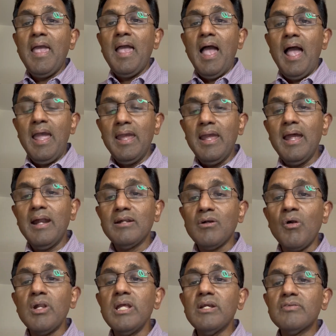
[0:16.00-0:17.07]
I had
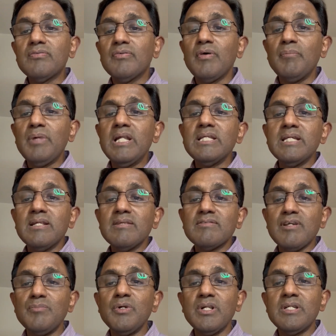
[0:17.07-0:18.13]
colleagues from Indigenous
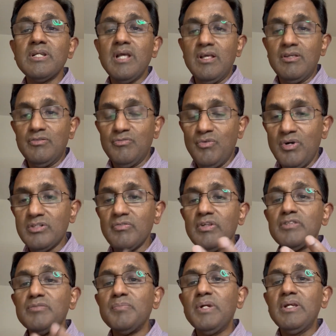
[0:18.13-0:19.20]
community who worked
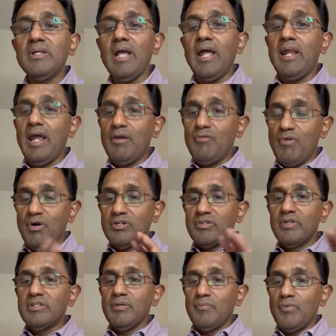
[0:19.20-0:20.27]
with me, and I worked
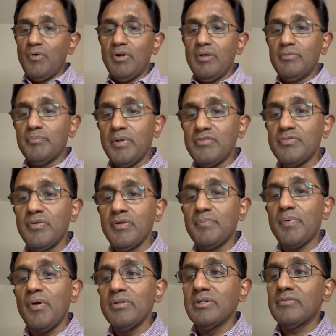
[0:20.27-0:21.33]
with them on a specific
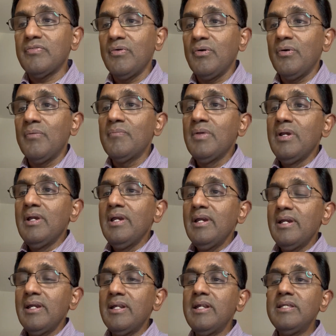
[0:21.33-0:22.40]
project for
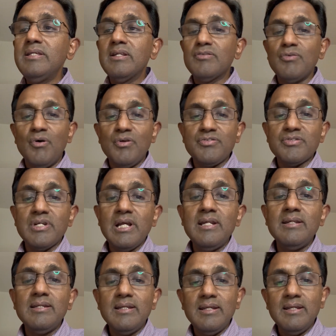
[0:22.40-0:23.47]
Indigenous
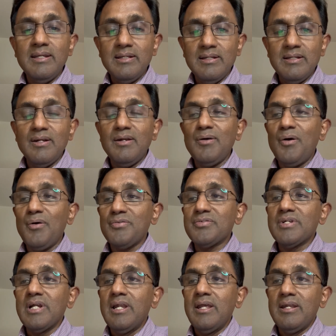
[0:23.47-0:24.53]
Australian in
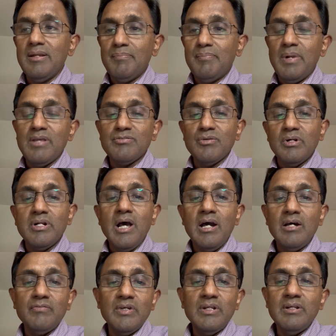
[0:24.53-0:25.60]
Australia in a place called
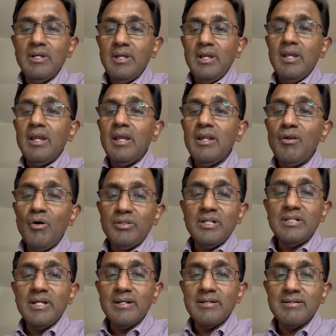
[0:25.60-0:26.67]
Darwin in
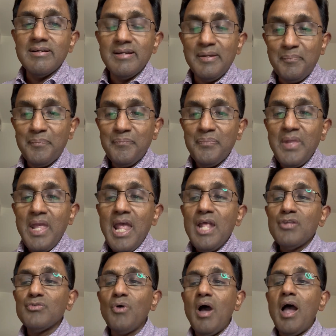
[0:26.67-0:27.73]
Northern Territory.
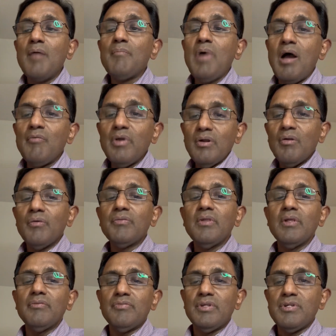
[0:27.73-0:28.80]
So I'm aware of
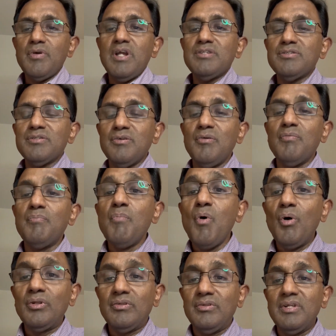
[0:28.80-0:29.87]
the situation of
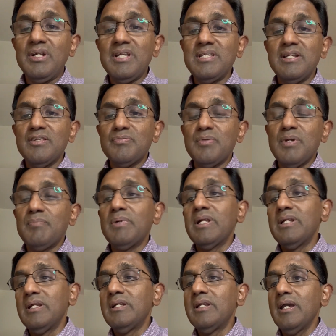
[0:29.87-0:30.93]
both Indigenous people
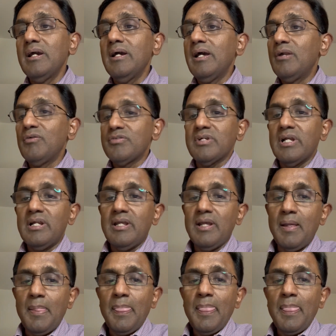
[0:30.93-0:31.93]
in India and Australia.